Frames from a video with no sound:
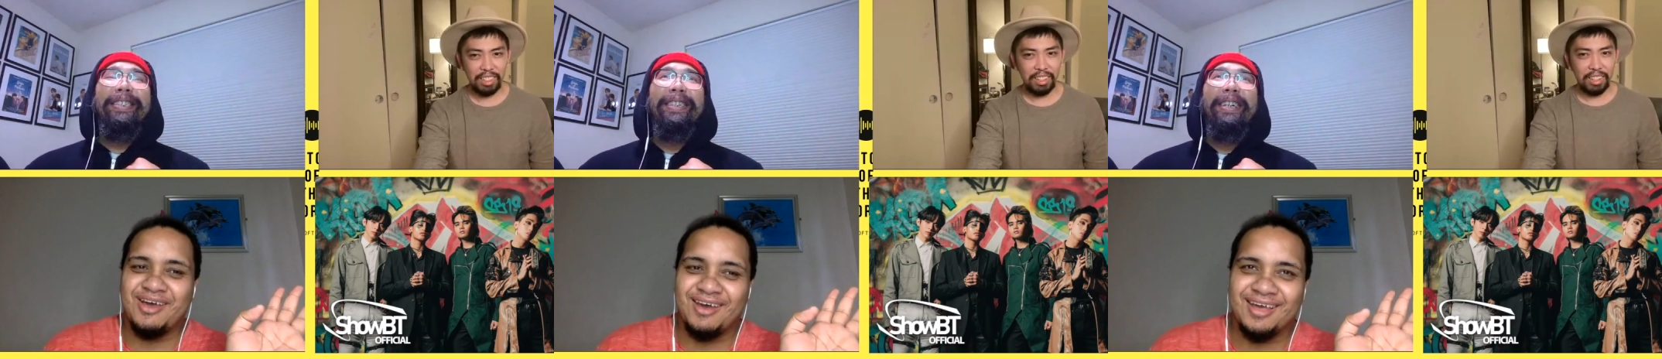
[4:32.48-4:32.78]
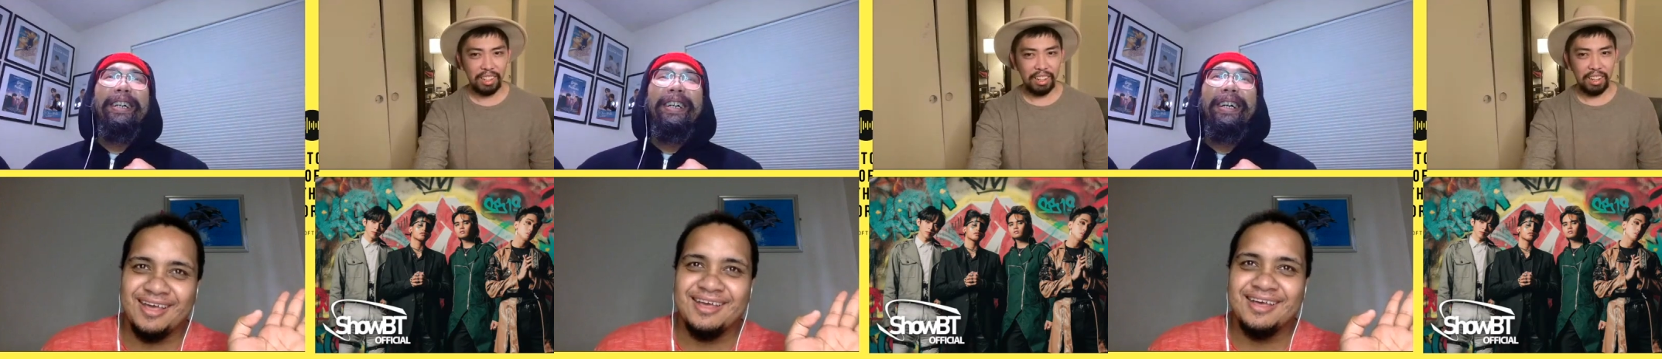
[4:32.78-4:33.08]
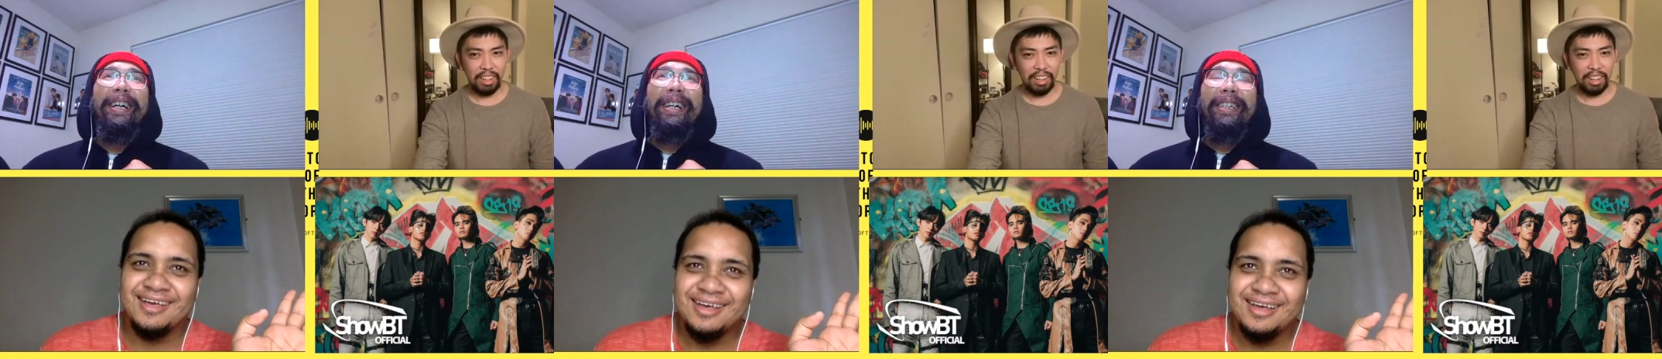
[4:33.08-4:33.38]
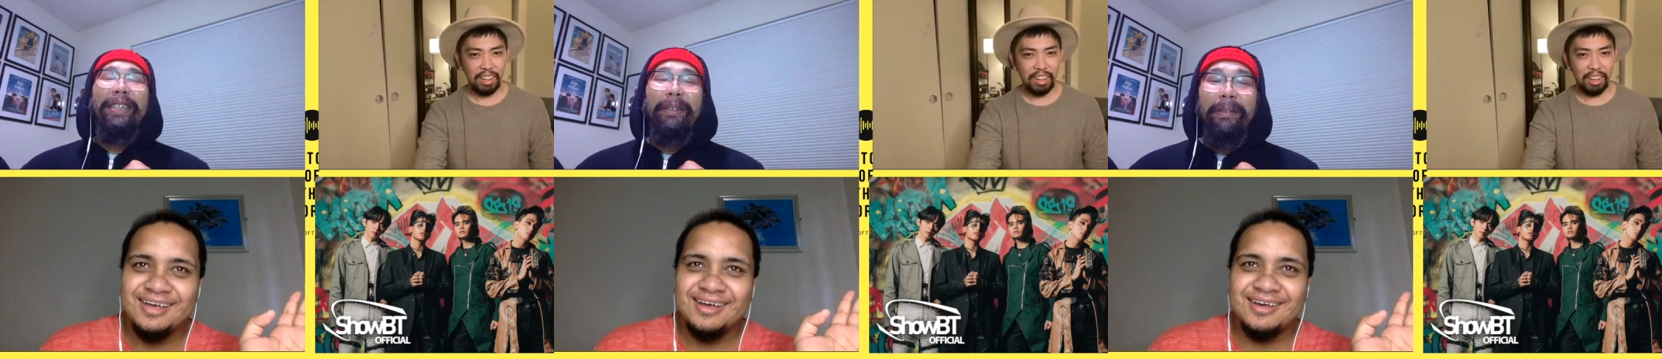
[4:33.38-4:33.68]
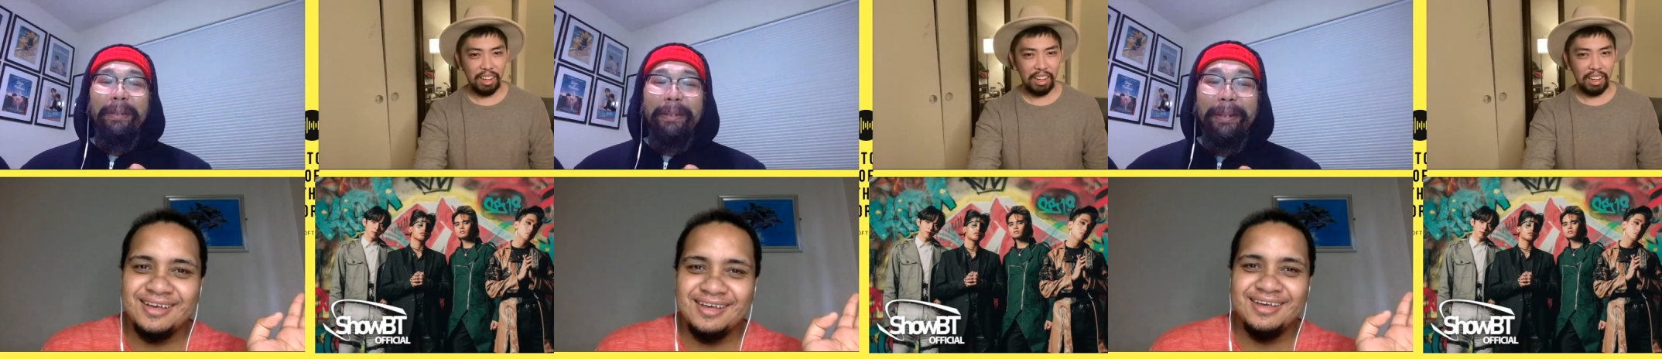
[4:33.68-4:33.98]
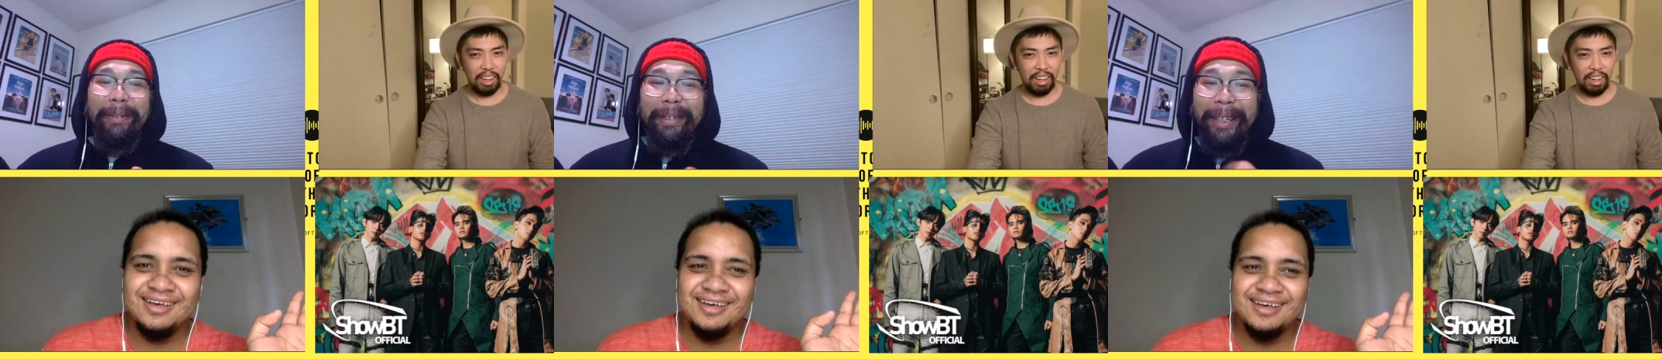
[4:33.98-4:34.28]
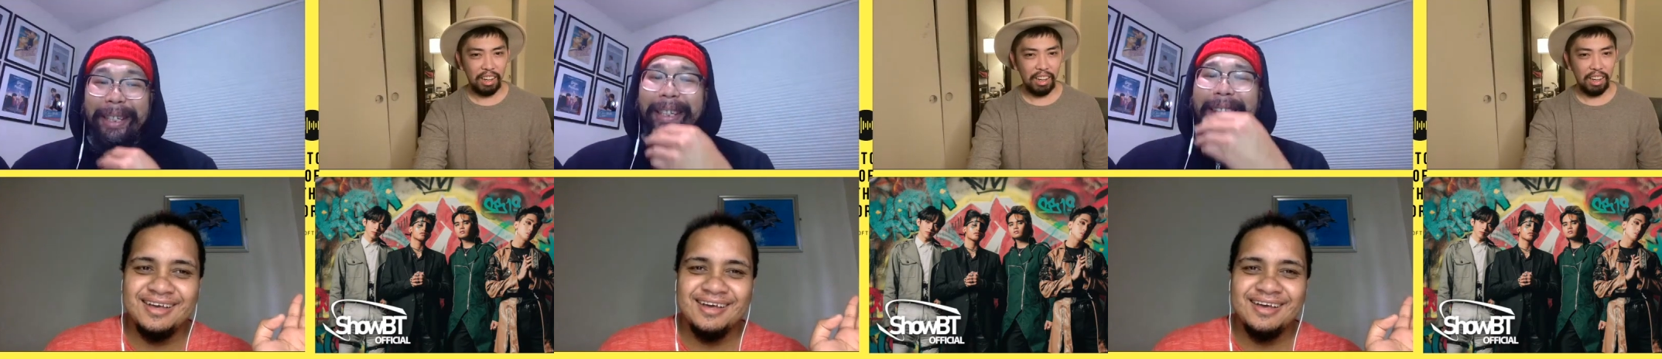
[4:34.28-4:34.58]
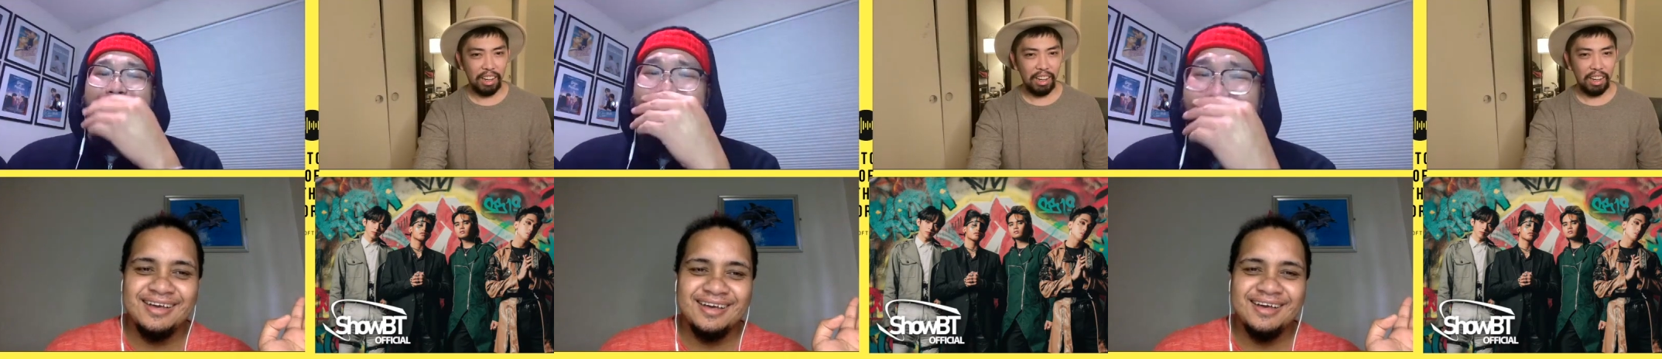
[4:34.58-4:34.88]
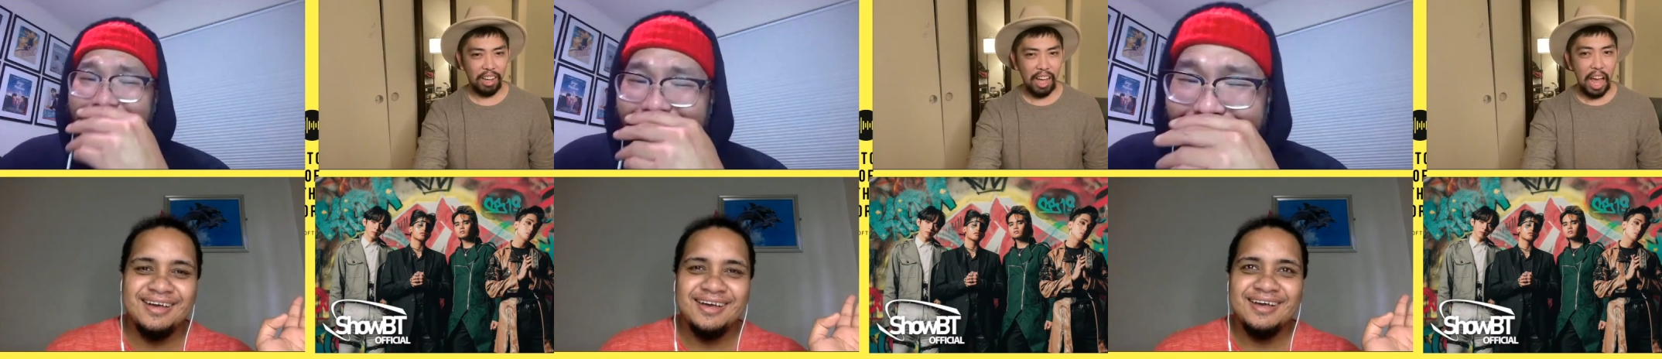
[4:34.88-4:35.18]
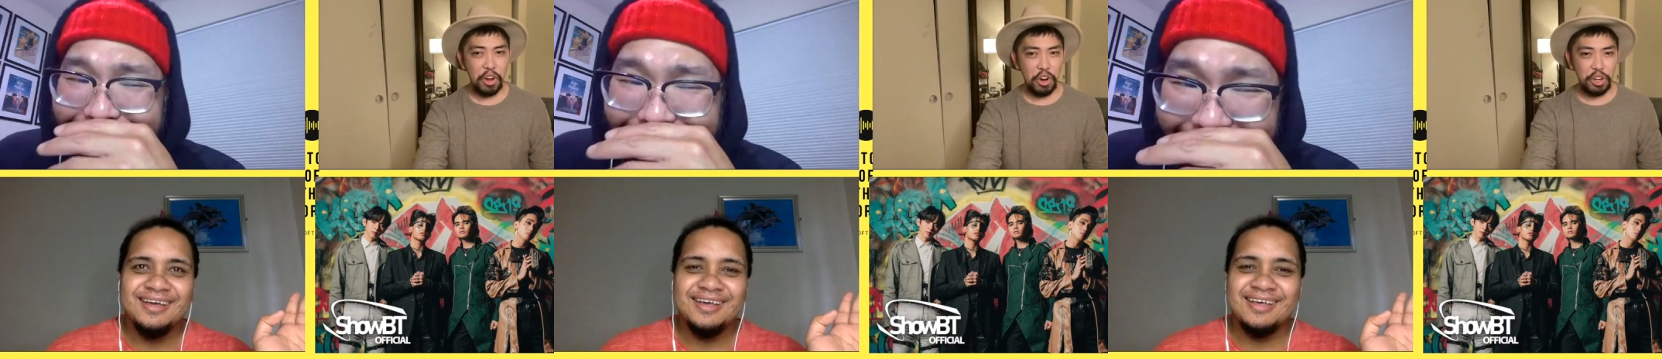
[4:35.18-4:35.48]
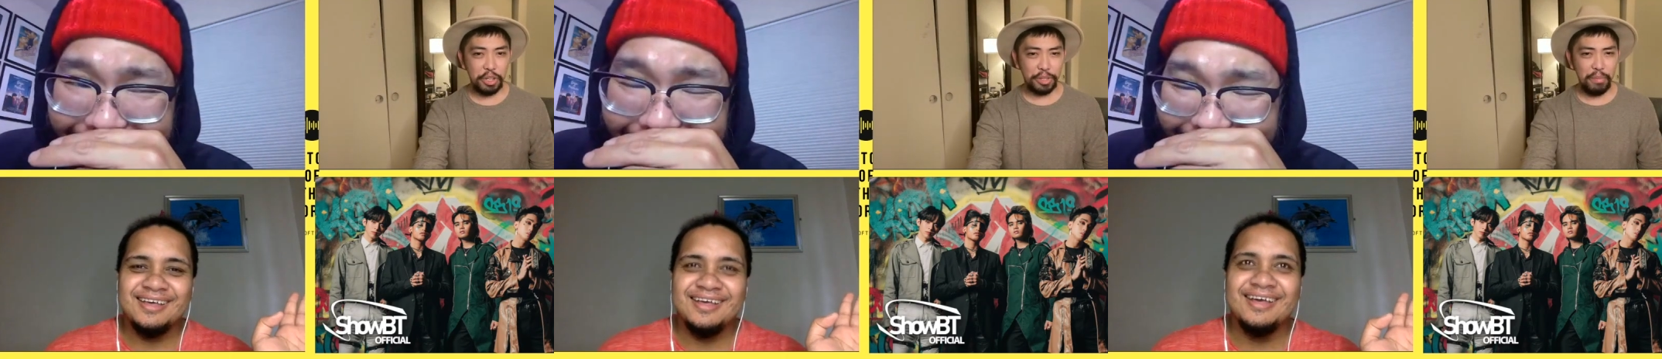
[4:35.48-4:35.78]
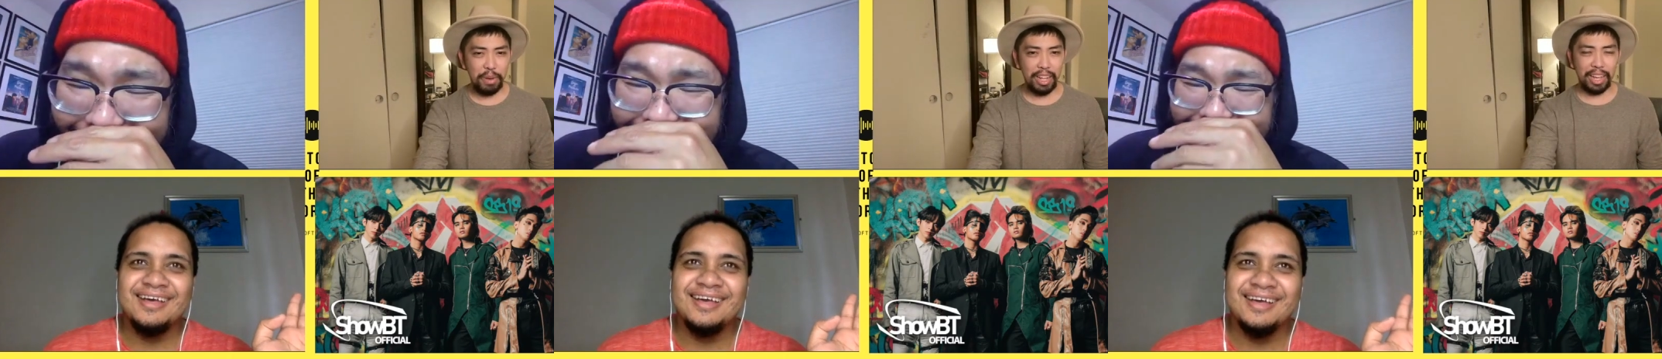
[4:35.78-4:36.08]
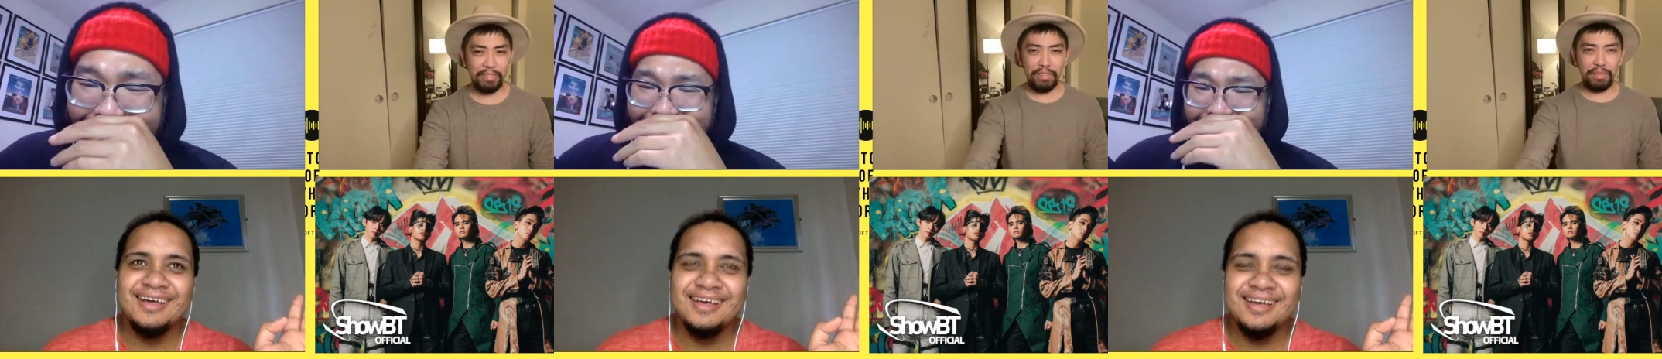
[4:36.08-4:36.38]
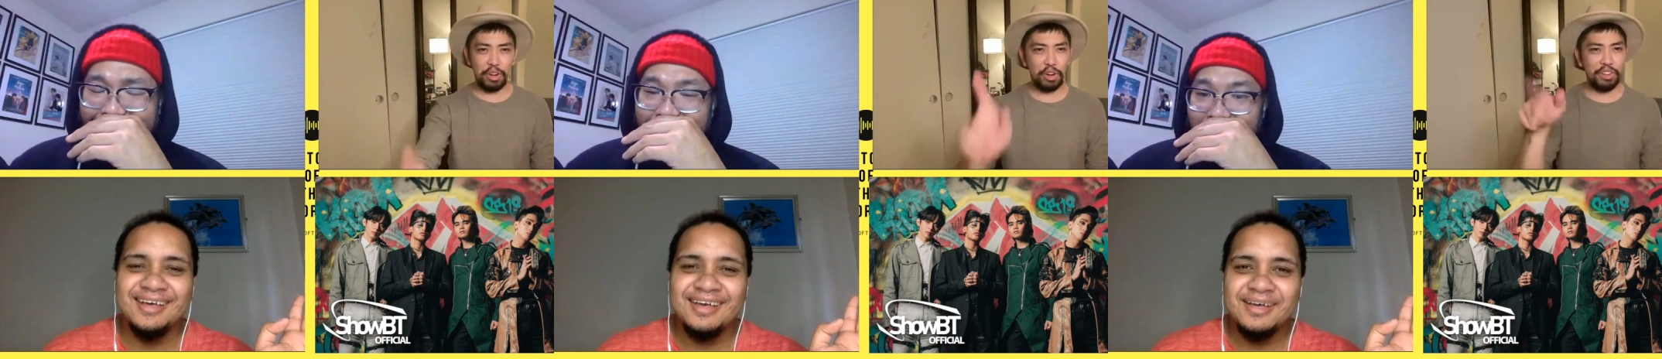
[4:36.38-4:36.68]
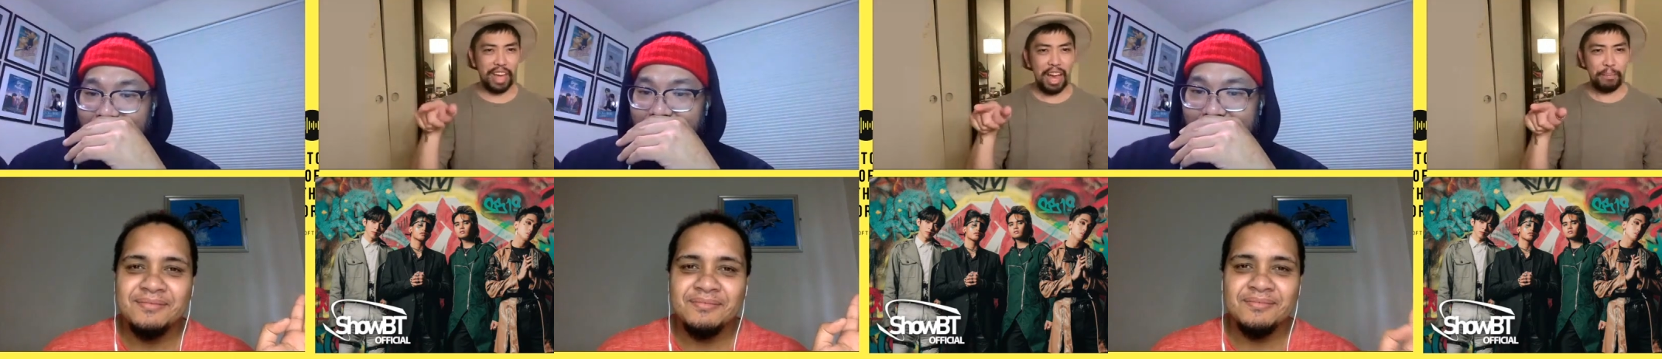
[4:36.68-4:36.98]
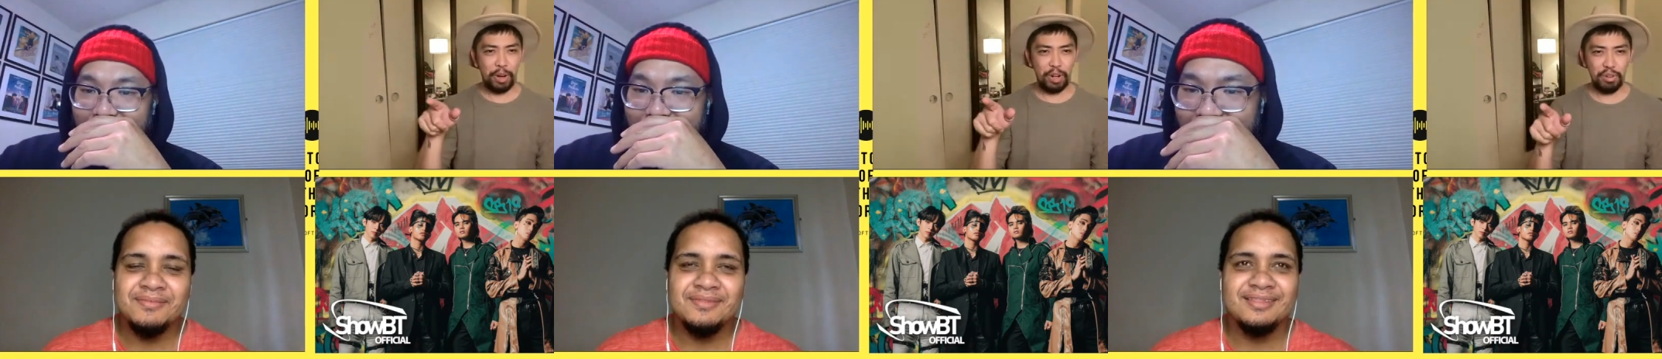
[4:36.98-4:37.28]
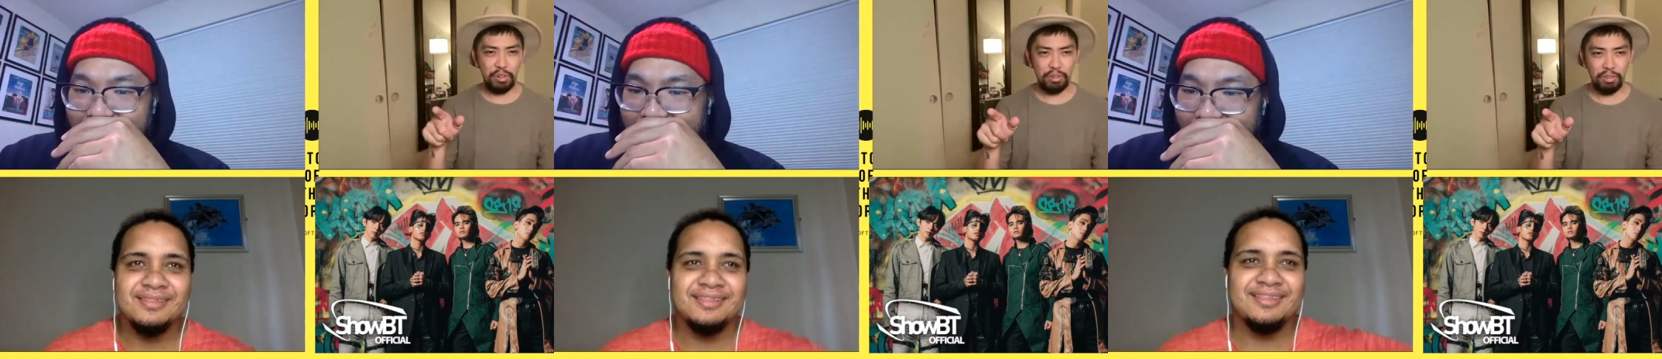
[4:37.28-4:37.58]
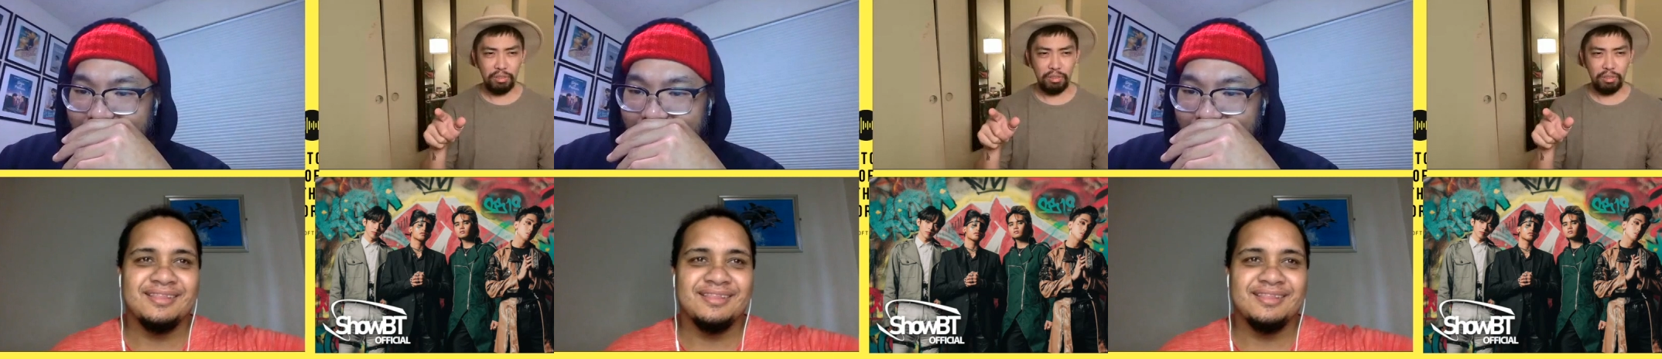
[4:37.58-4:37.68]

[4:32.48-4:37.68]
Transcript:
Speaker 1: song. You? I heard the song, but like I've never heard that part.